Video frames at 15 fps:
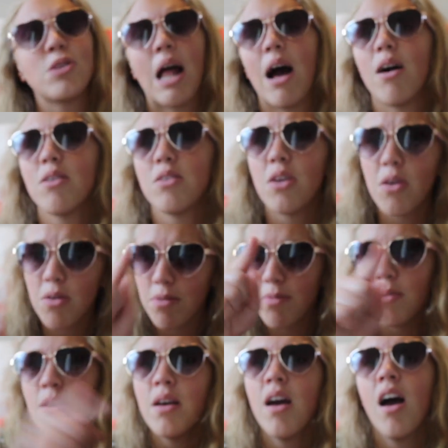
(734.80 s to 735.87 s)
style.
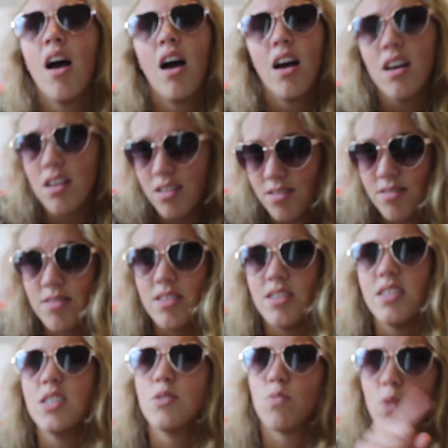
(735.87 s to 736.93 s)
You
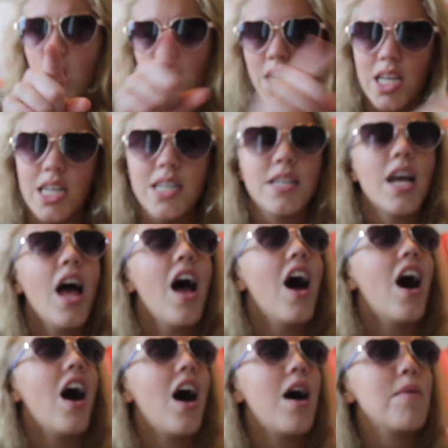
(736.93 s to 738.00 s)
rock it.
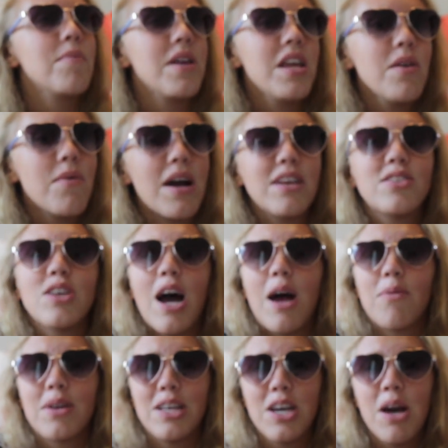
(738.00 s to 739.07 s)
Um, anyway, so
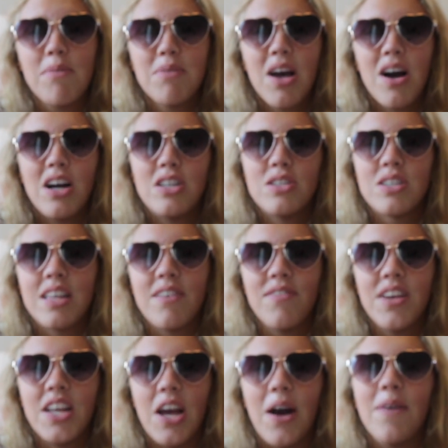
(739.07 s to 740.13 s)
I really hope y'all enjoyed that
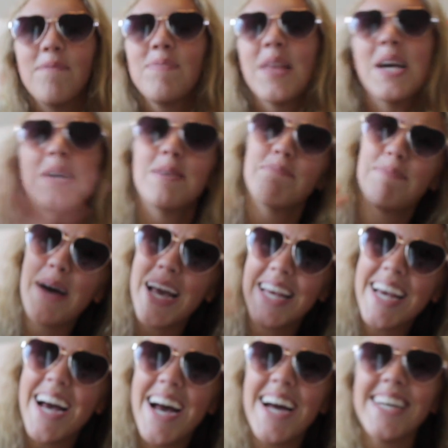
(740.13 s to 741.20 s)
video.
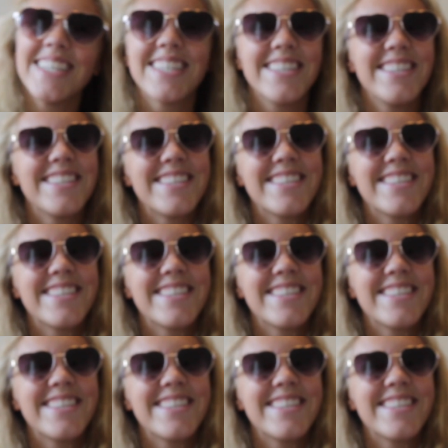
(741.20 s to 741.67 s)
Bye, guys.